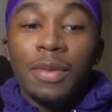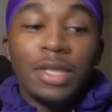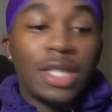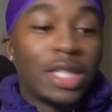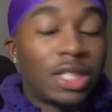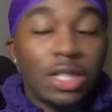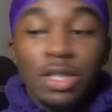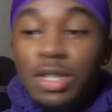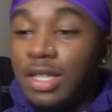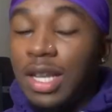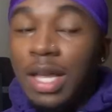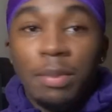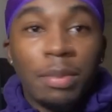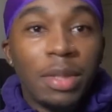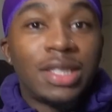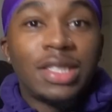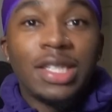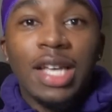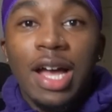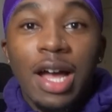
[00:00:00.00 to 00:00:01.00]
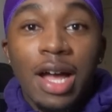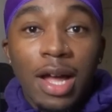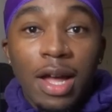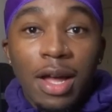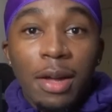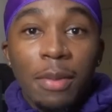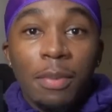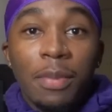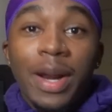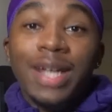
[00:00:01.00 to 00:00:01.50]
They should have named me Ty,
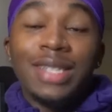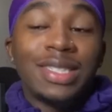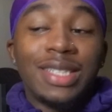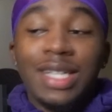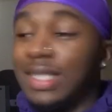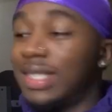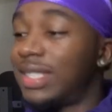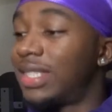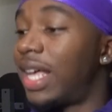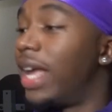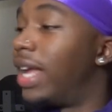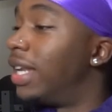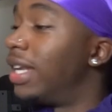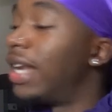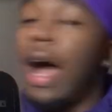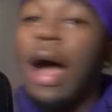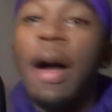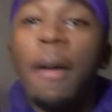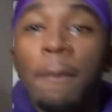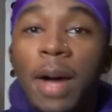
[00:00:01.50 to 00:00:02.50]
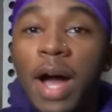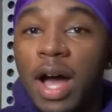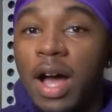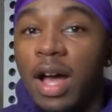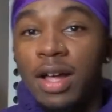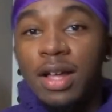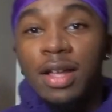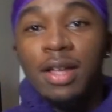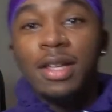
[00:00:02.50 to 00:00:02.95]
but I said psych, not bye.